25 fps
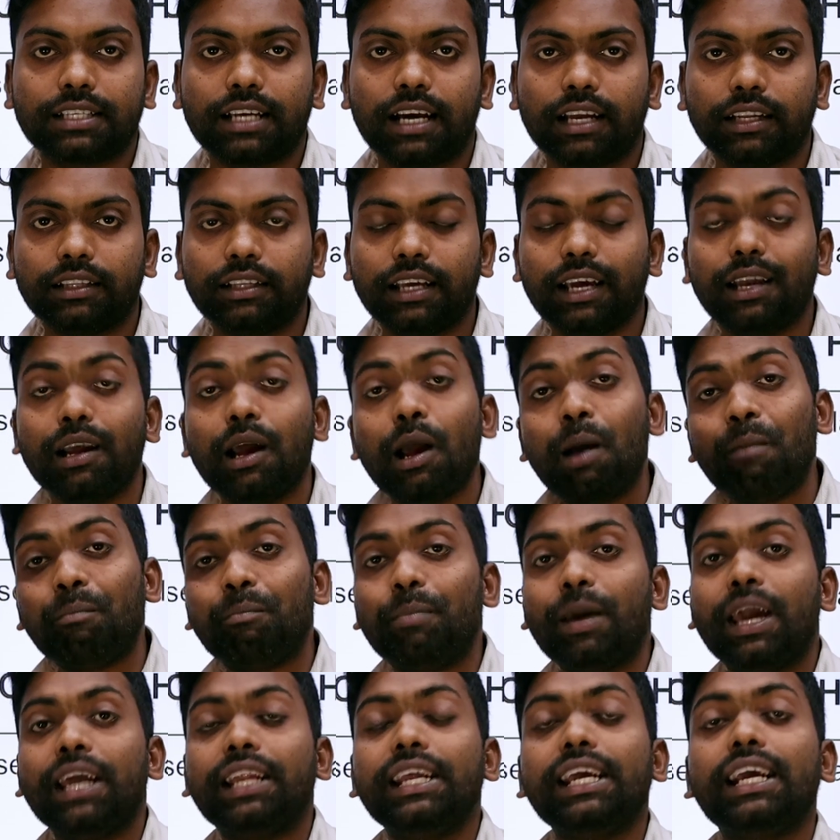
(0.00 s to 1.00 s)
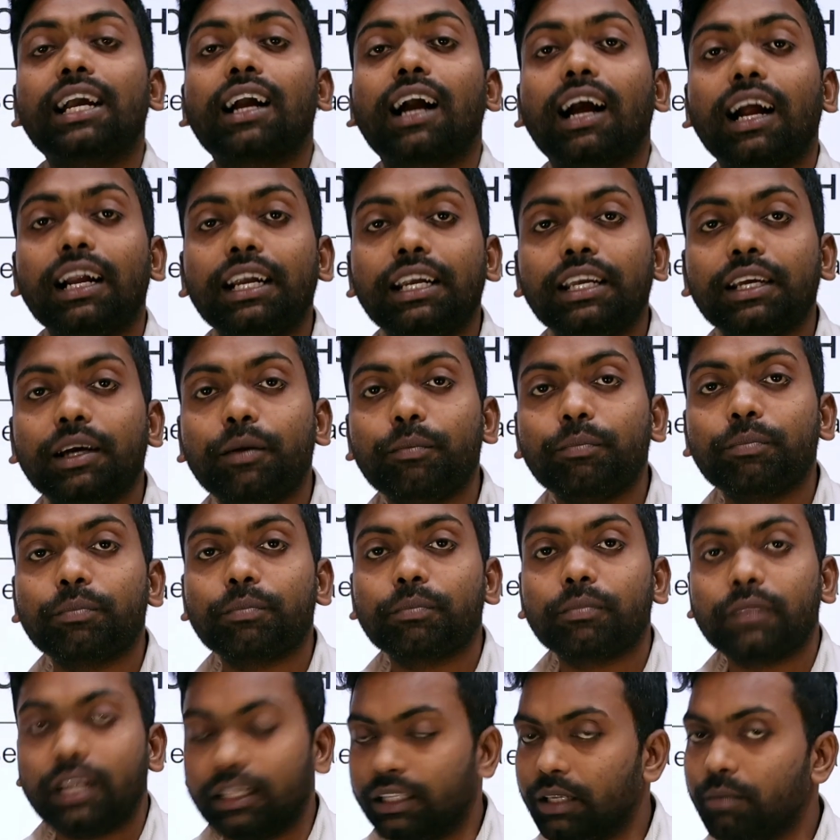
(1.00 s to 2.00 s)
are there. Pericardium
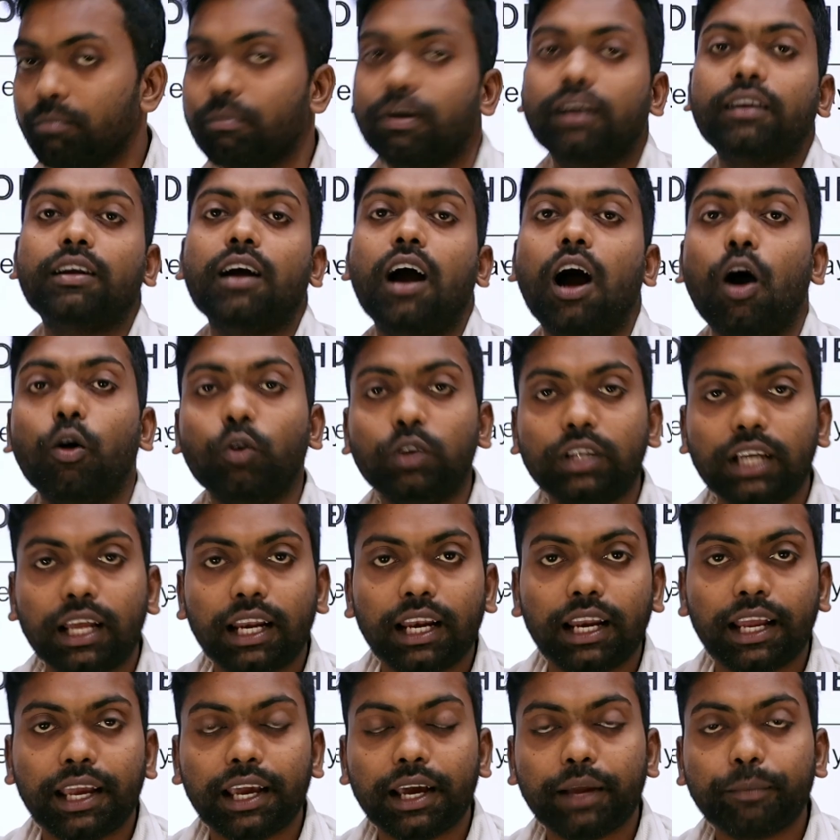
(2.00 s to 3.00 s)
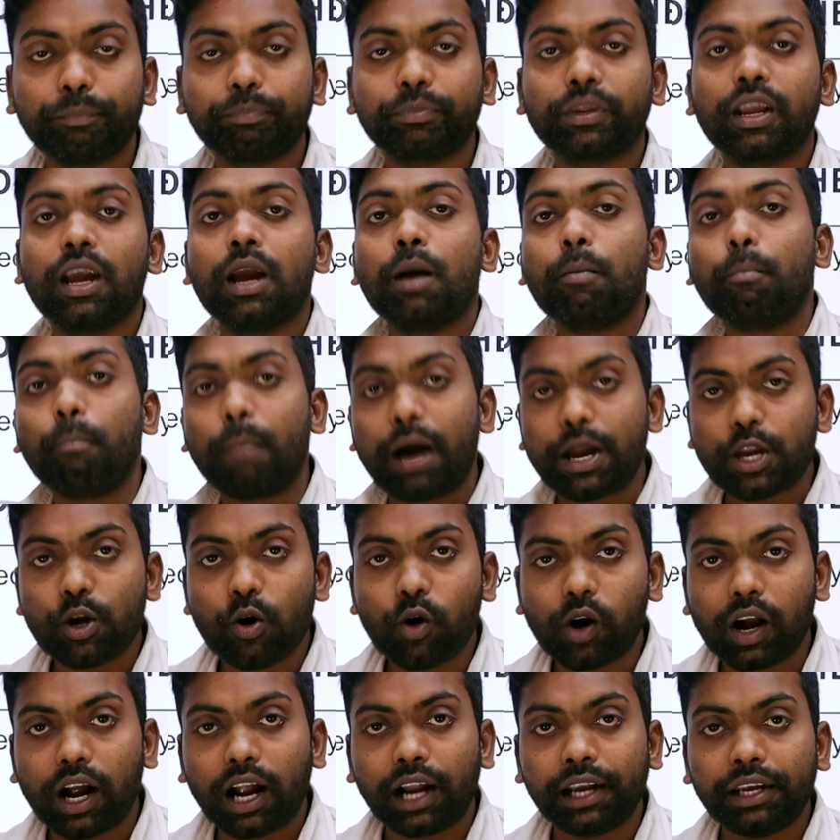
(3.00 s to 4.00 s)
nothing but outer layer,
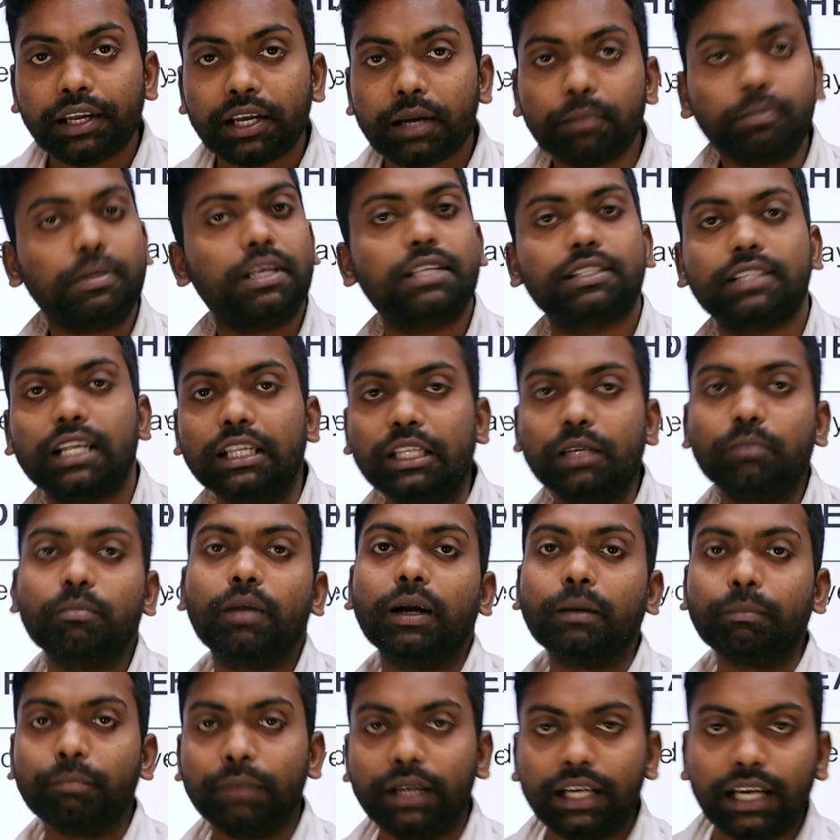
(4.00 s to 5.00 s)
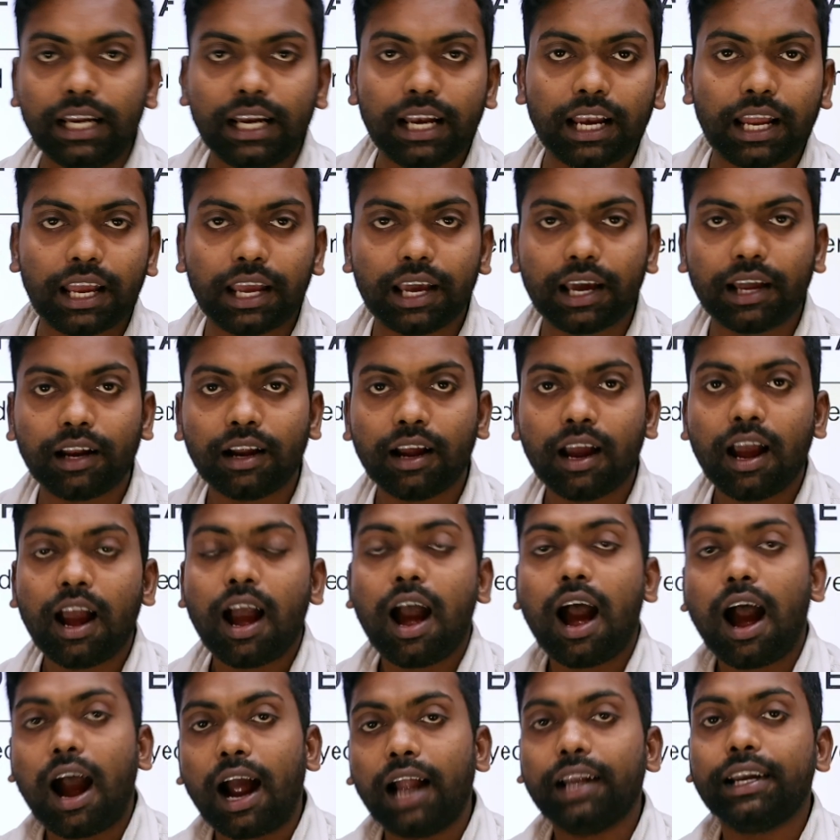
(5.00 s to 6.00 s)
myocardium is nothing but middle layer
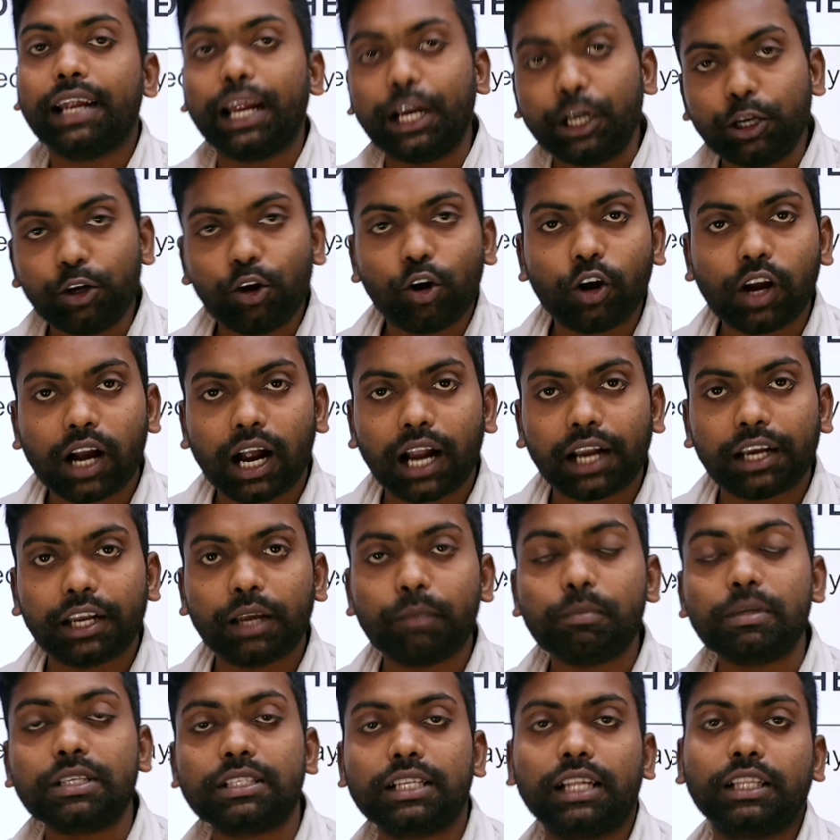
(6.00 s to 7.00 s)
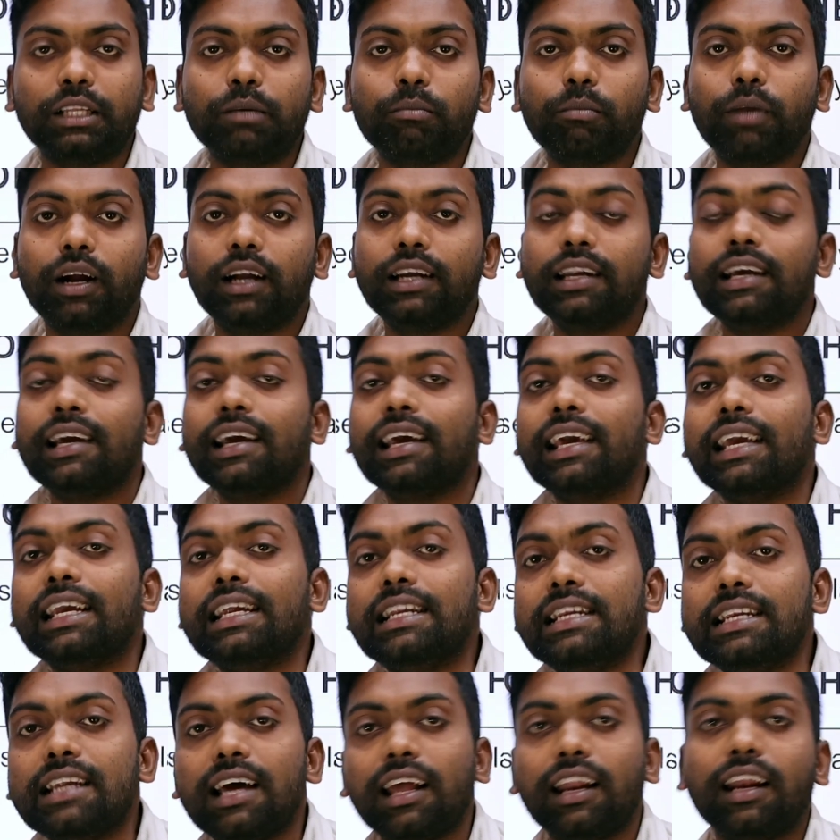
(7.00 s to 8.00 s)
and endocardium is nothing but
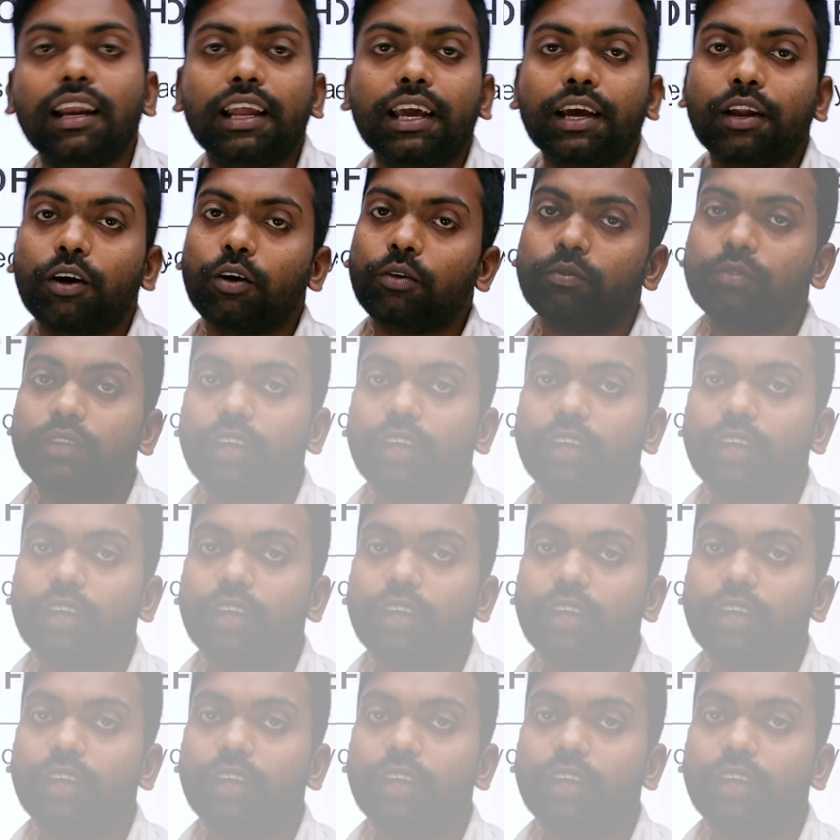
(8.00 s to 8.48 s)
inner layer of